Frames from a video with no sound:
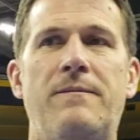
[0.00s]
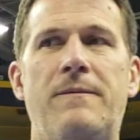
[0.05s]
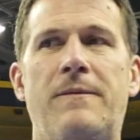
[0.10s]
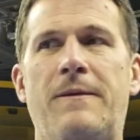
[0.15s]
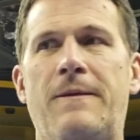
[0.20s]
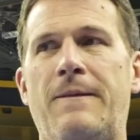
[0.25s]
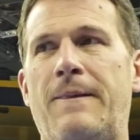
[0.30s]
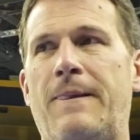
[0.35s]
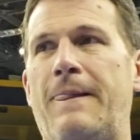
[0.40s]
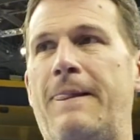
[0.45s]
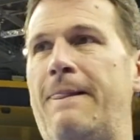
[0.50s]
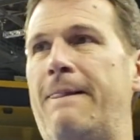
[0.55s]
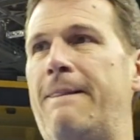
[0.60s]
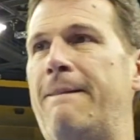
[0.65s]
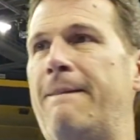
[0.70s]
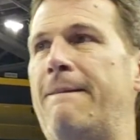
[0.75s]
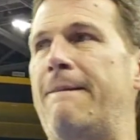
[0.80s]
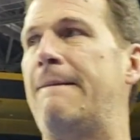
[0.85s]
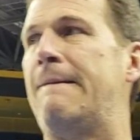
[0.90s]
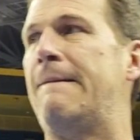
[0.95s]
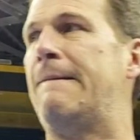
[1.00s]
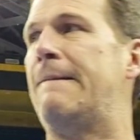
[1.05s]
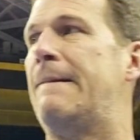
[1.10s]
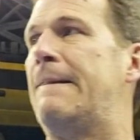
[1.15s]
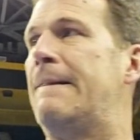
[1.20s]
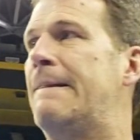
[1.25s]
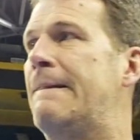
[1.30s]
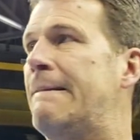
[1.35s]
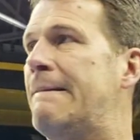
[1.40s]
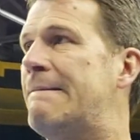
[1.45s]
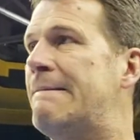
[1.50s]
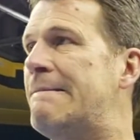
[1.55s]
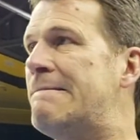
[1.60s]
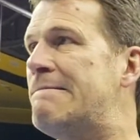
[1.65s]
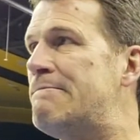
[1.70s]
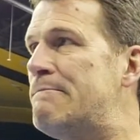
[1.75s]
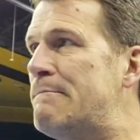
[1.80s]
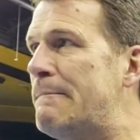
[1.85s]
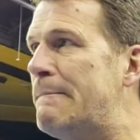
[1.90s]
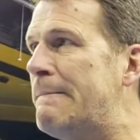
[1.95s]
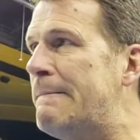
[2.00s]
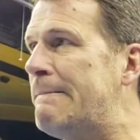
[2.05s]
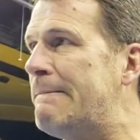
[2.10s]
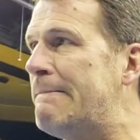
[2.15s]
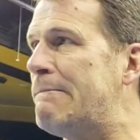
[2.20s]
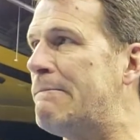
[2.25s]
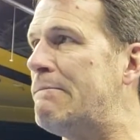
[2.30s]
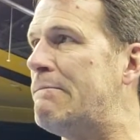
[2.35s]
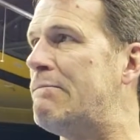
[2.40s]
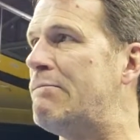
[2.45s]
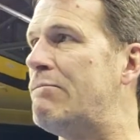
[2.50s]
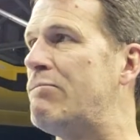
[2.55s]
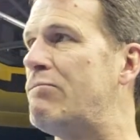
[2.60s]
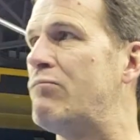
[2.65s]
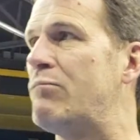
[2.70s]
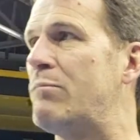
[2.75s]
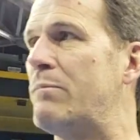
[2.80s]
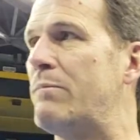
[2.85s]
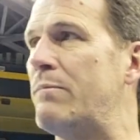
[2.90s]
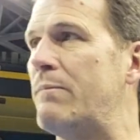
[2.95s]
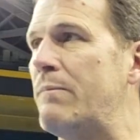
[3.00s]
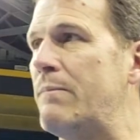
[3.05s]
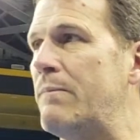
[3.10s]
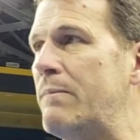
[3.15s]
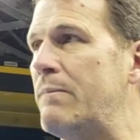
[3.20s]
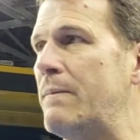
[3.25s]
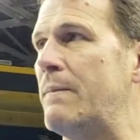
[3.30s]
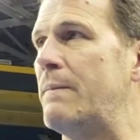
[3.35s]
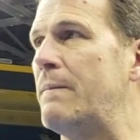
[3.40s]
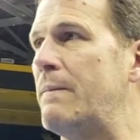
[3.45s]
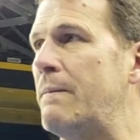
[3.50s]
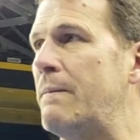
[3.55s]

You mentioned ball movement earlier, and a lot of the times, you know, when people think of ball